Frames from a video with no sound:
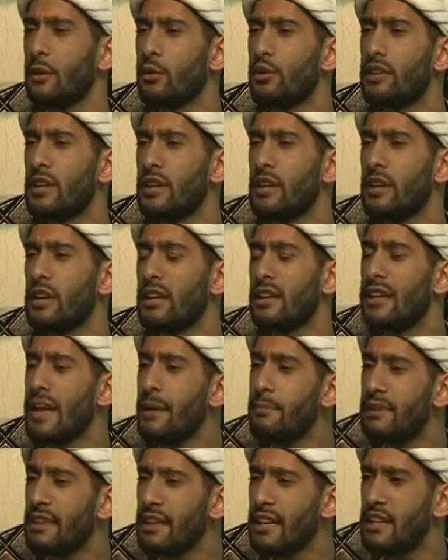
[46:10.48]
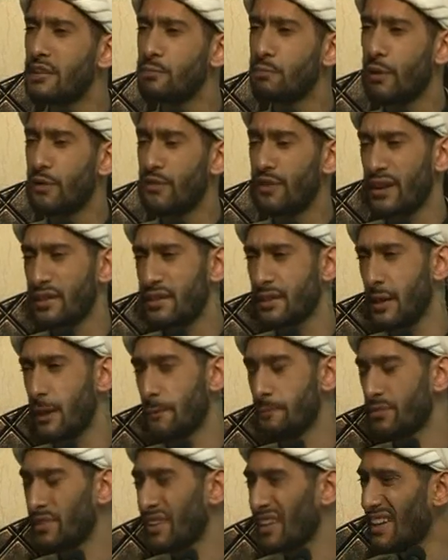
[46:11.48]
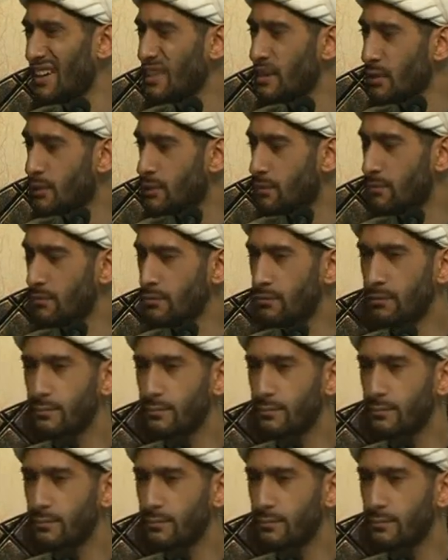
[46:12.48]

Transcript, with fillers: There was a Lebanese professor, he's a